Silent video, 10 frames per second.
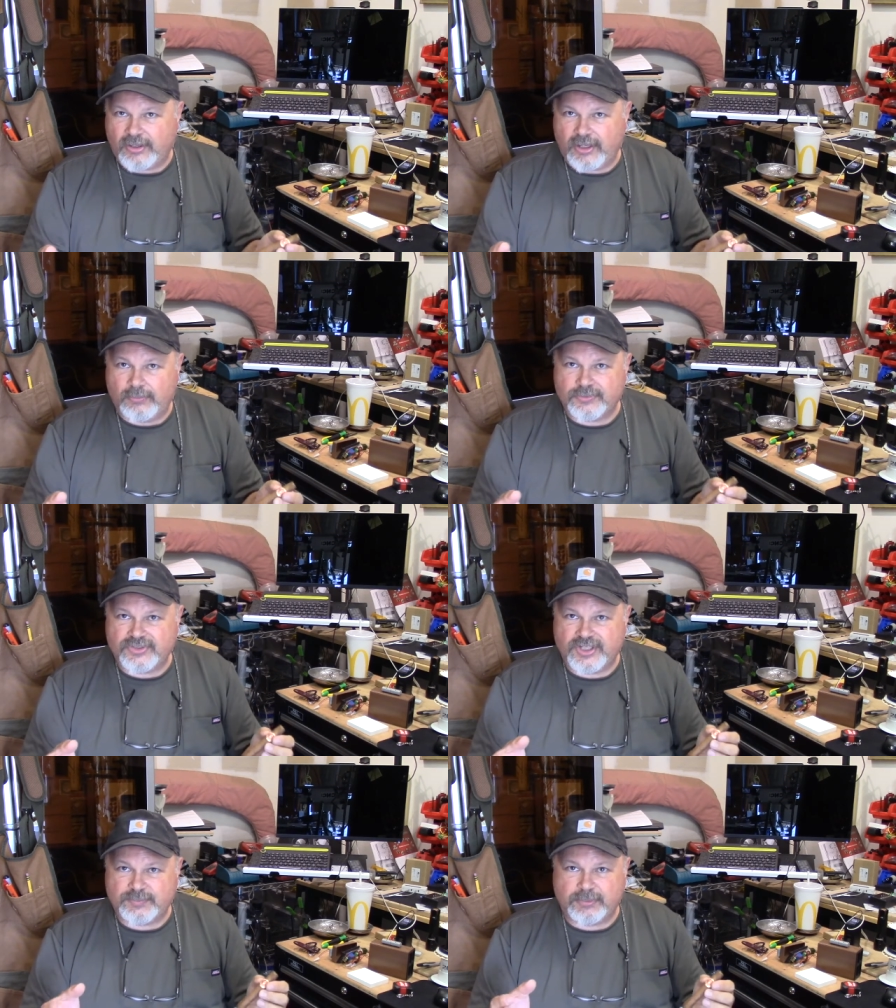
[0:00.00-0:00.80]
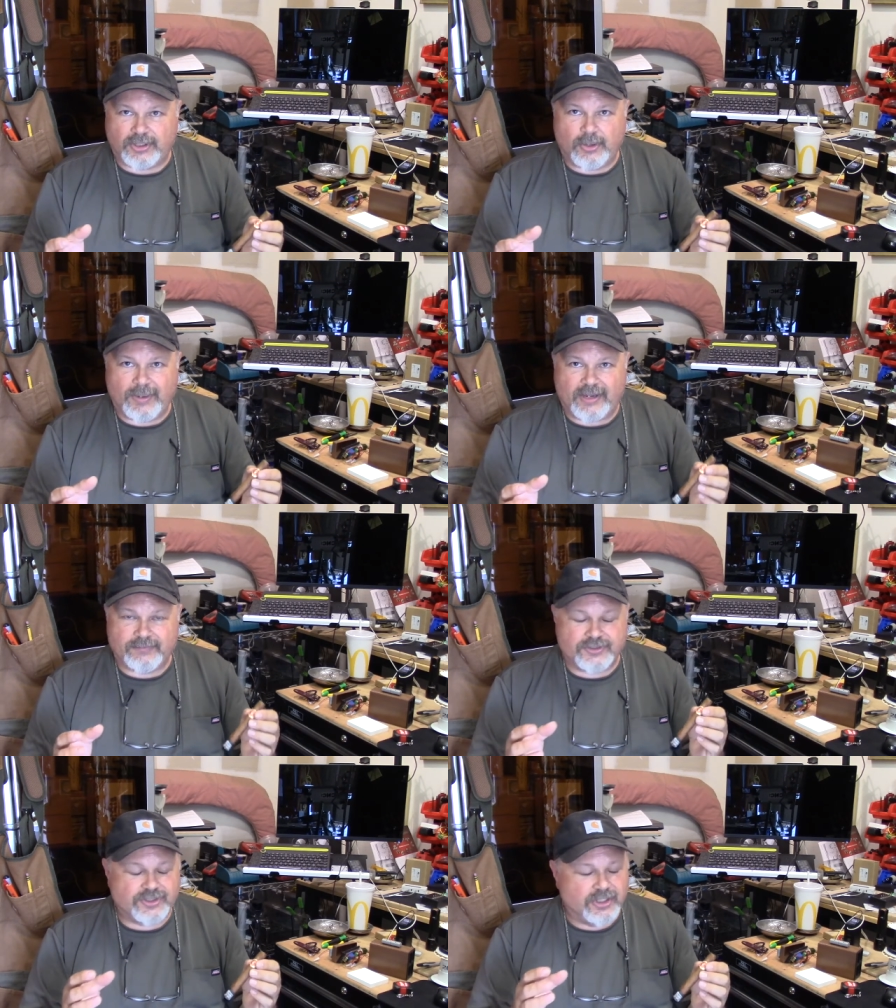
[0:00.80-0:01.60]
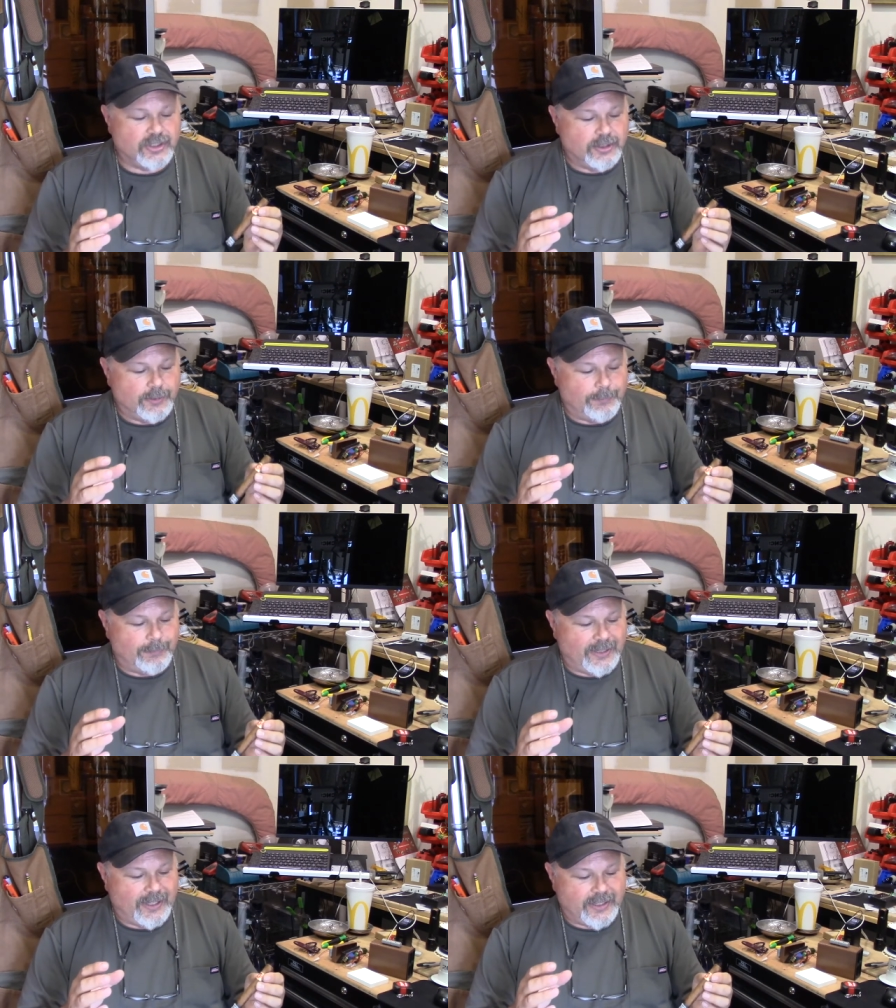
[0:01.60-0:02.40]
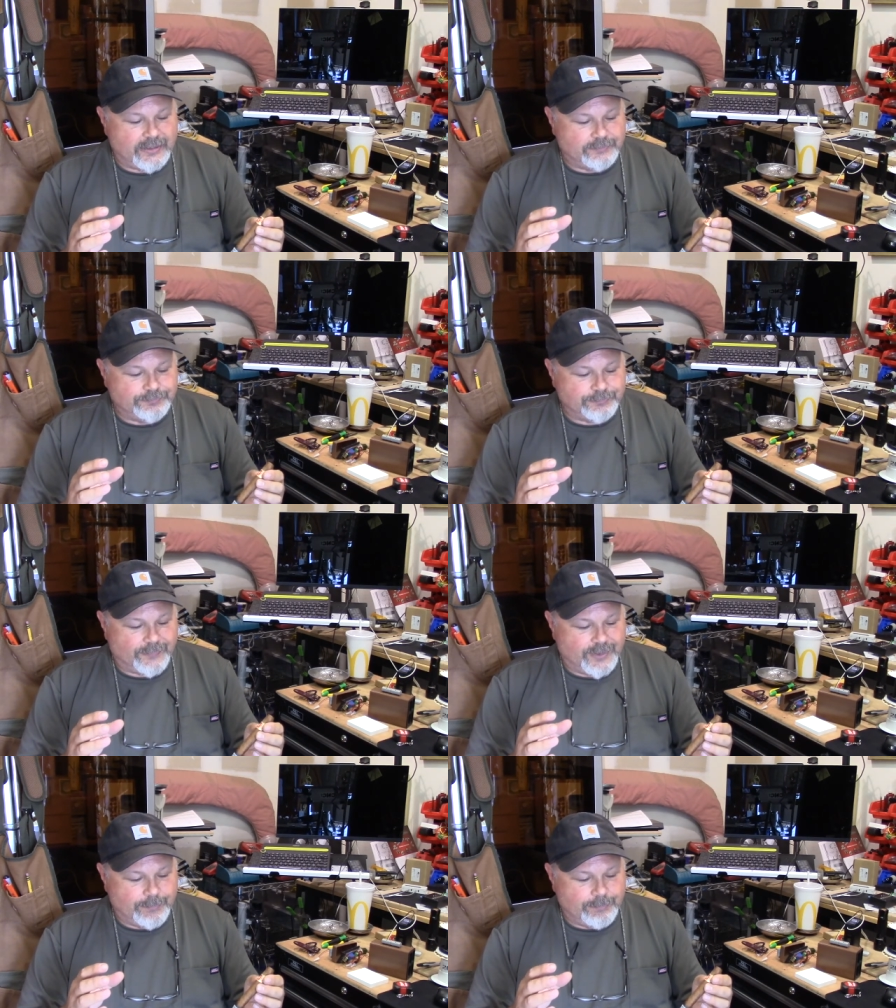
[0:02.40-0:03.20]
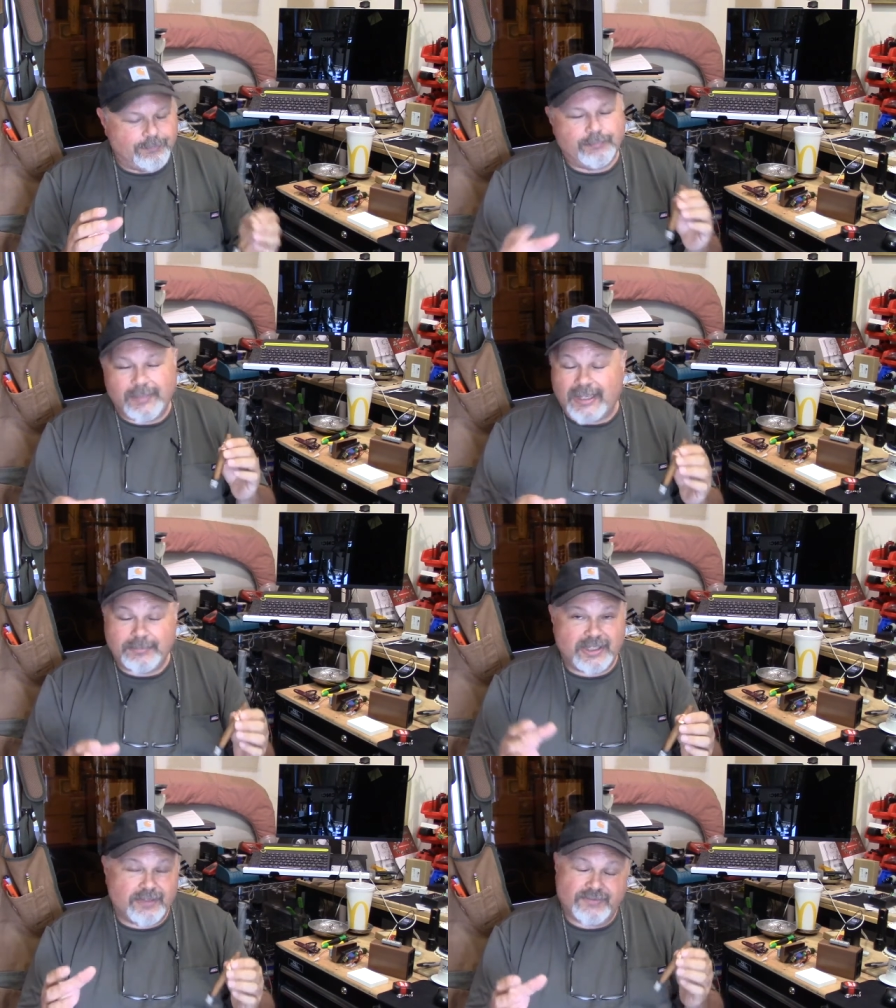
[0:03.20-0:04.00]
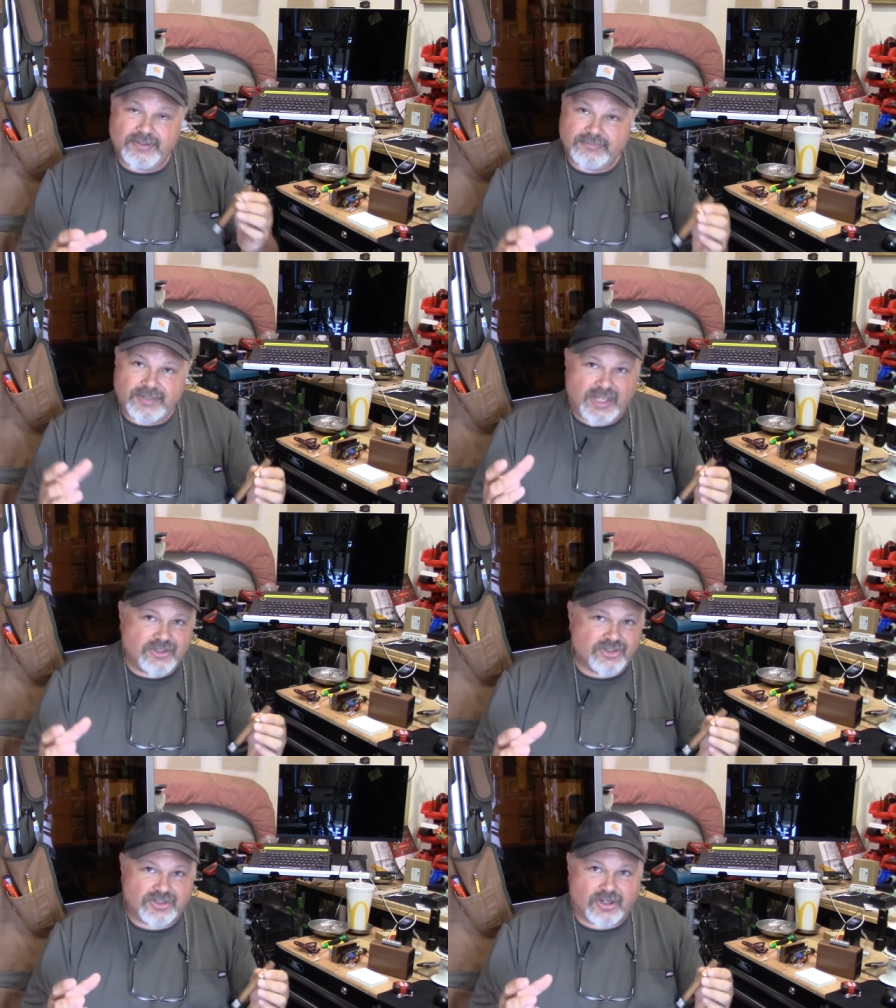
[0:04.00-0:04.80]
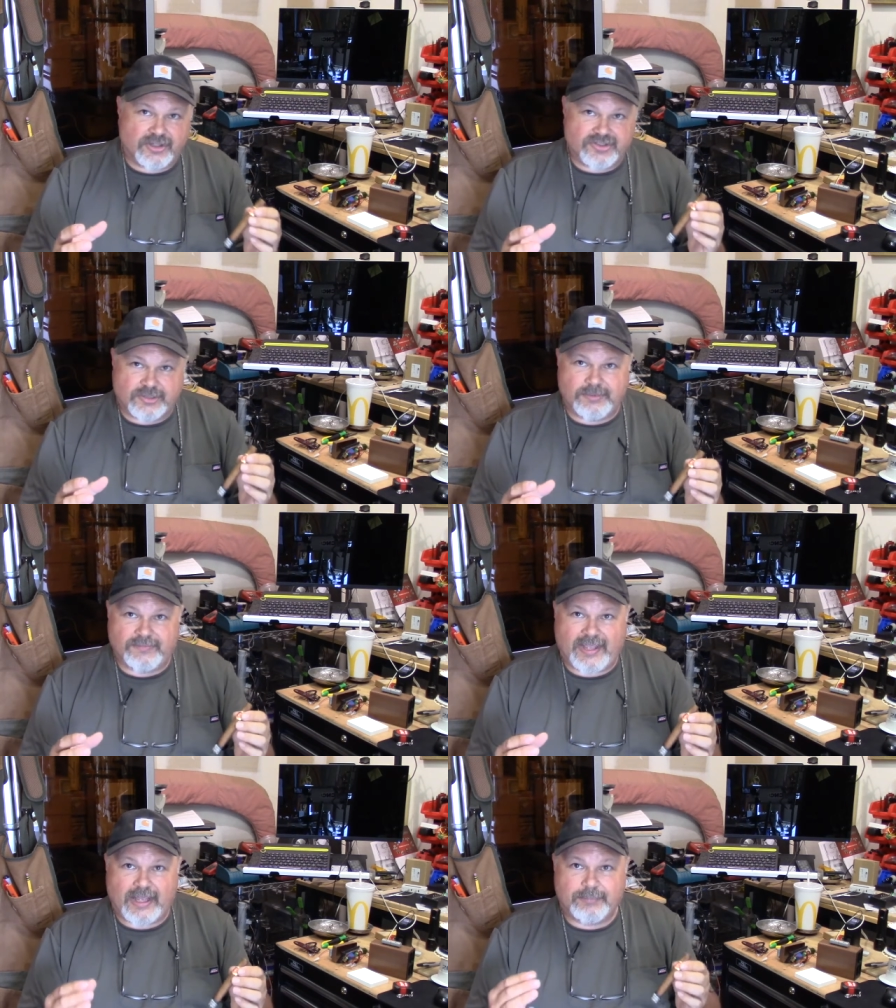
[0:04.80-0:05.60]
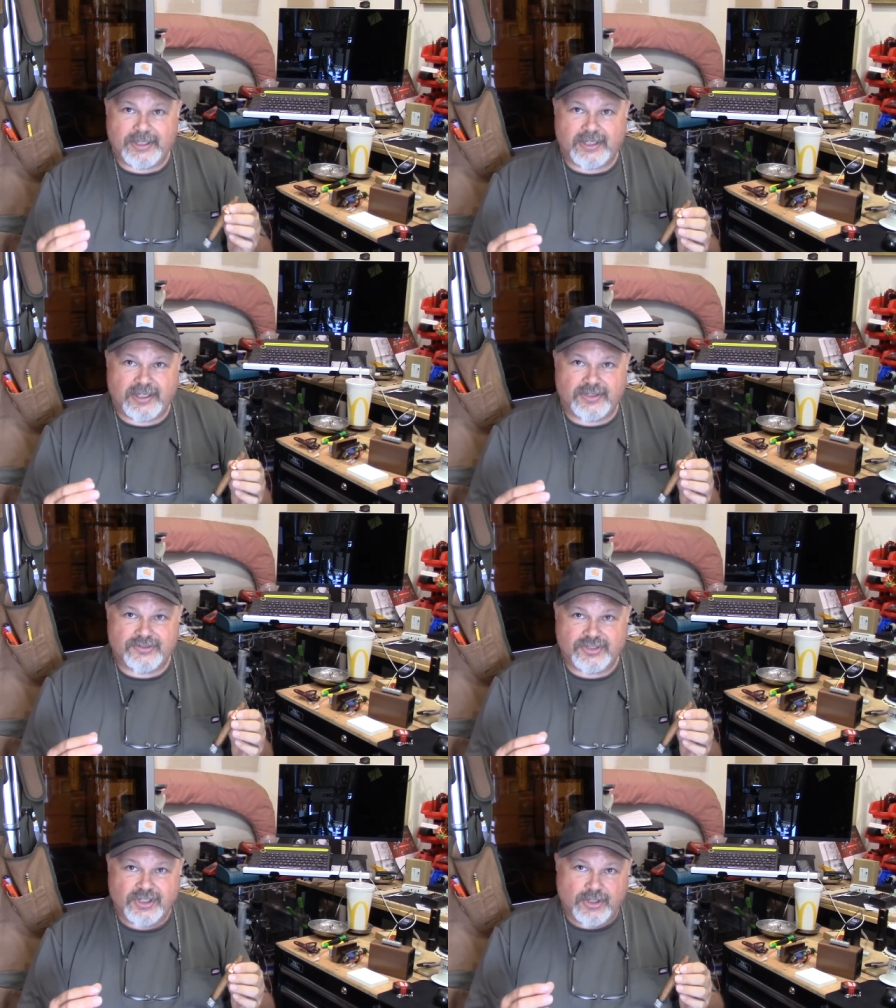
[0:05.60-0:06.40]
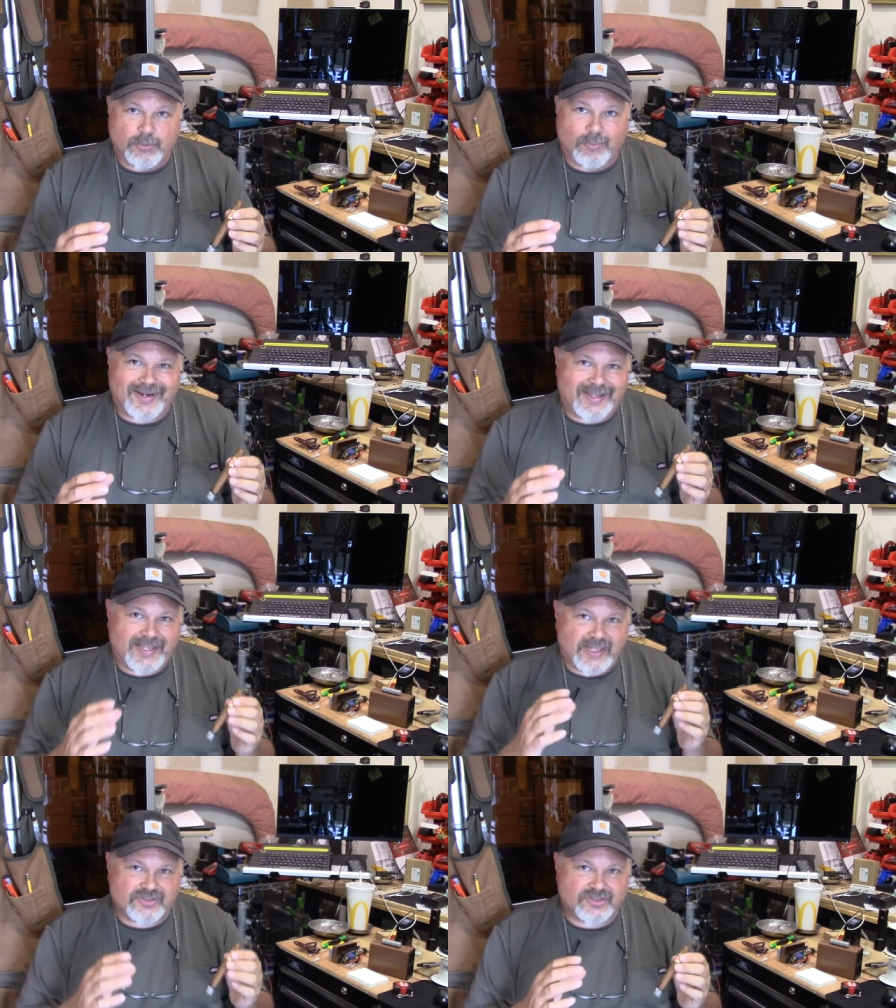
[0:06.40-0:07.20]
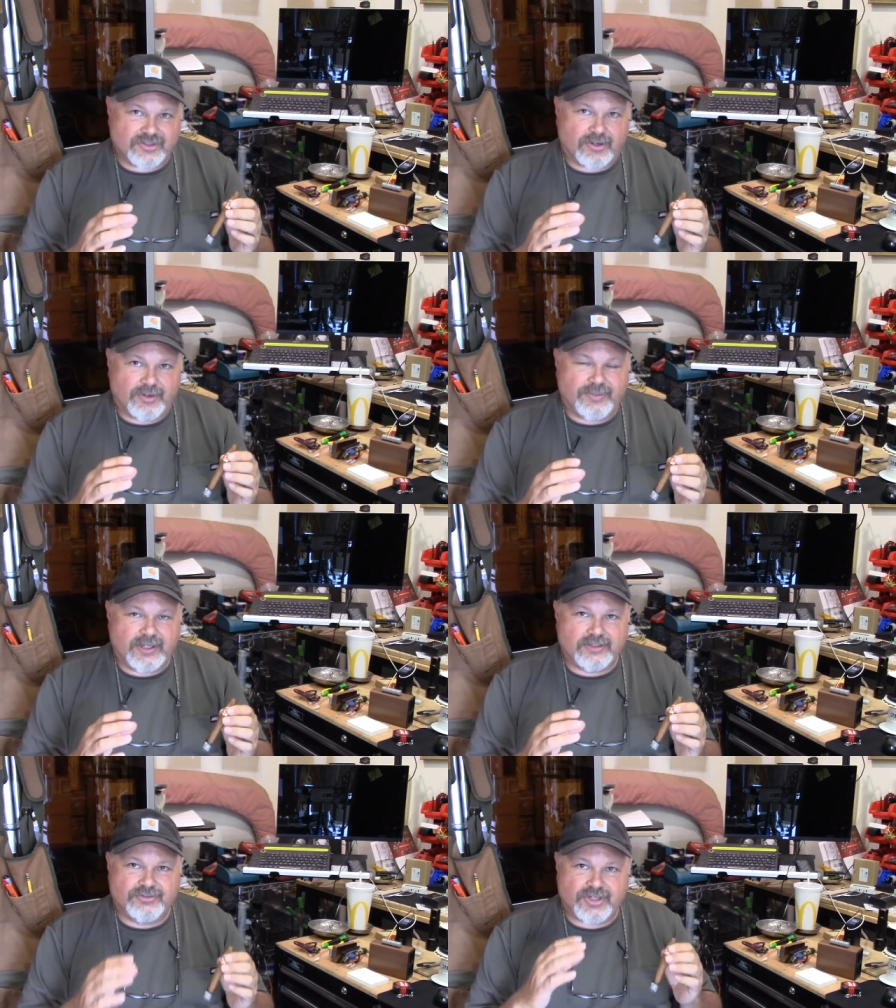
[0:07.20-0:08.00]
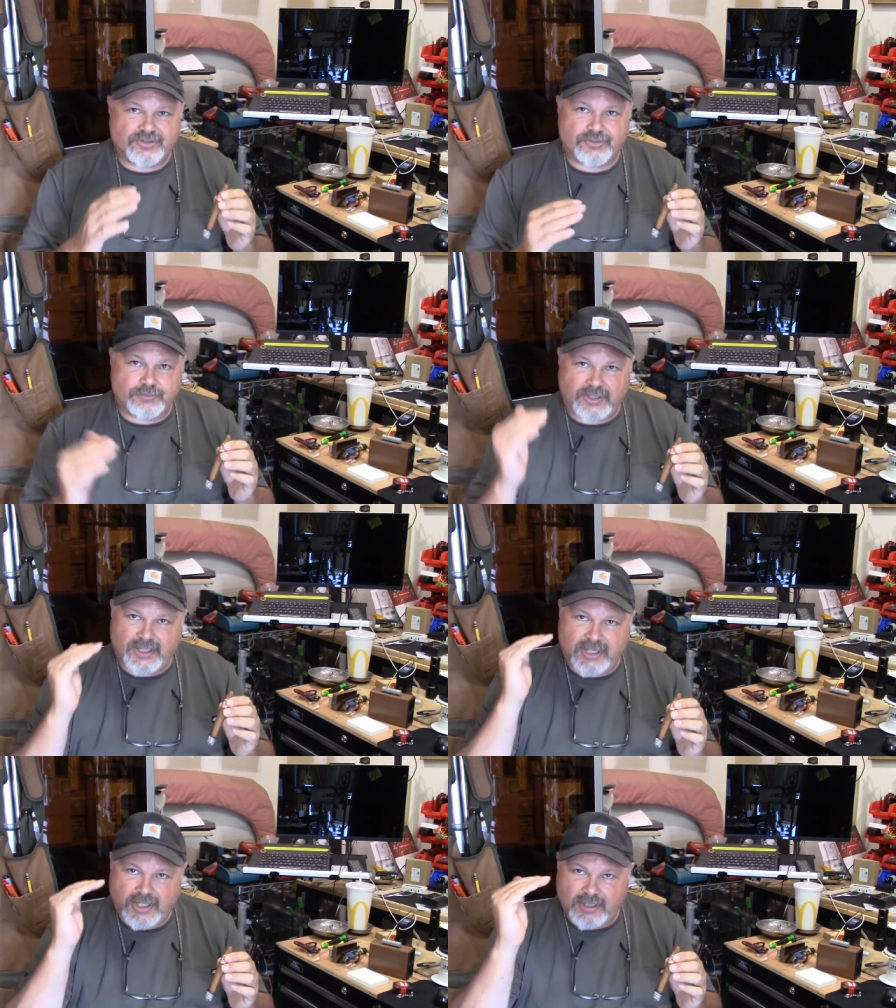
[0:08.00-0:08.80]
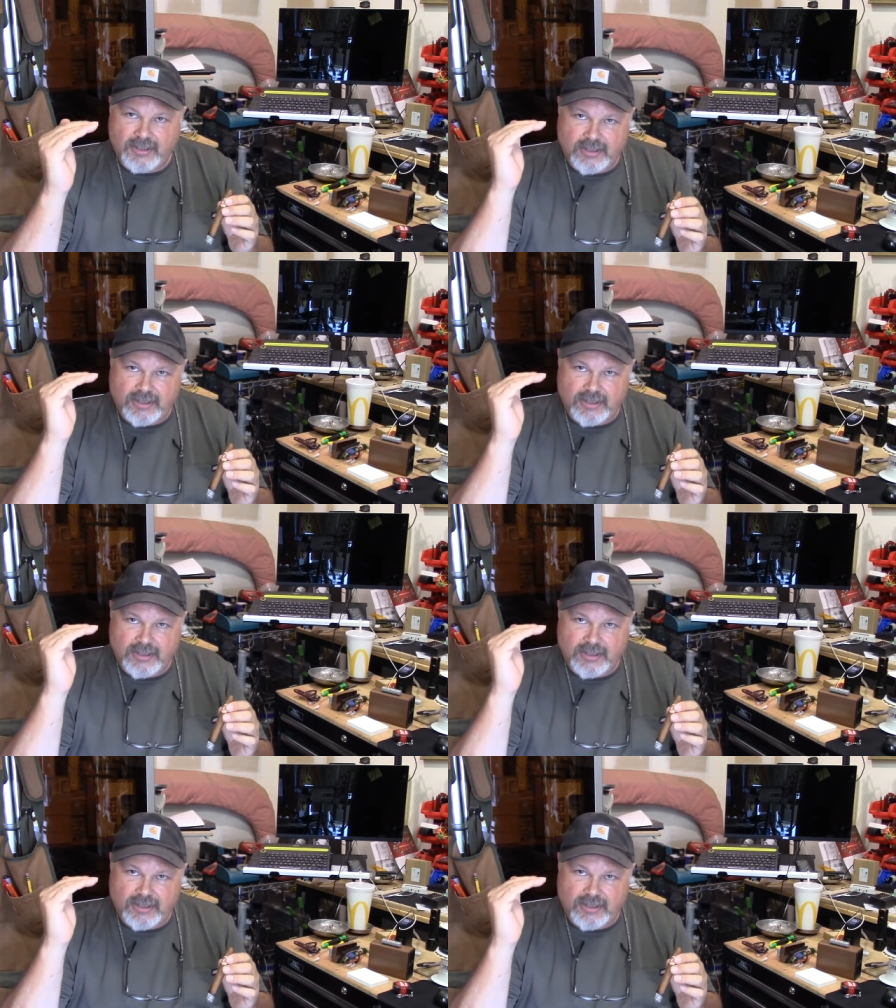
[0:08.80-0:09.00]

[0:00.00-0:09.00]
I won't say it's below average, but maybe even hinging on some of that, because when I get a cigar that doesn't really hit